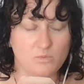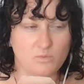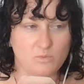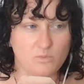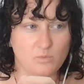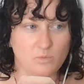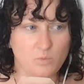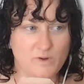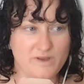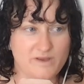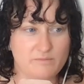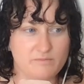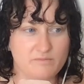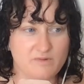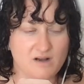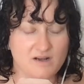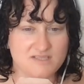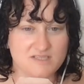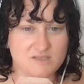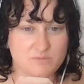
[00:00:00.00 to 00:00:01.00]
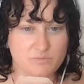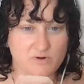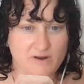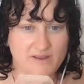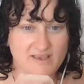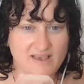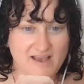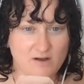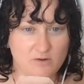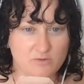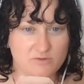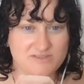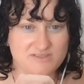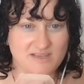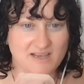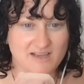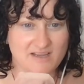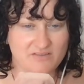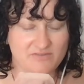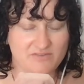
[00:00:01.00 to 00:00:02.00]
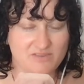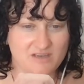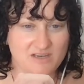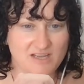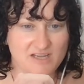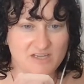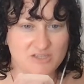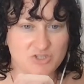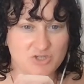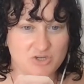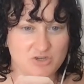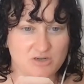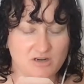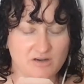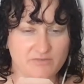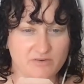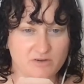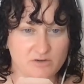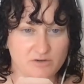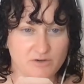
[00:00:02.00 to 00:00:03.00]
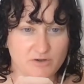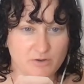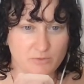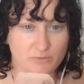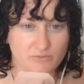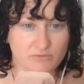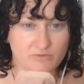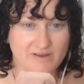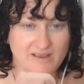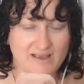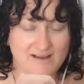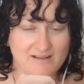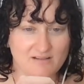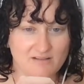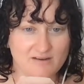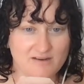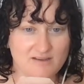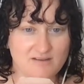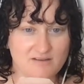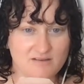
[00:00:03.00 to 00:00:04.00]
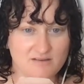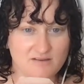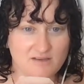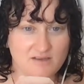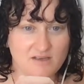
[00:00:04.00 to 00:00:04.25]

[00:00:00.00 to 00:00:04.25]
we must break outside of the nature of our known reality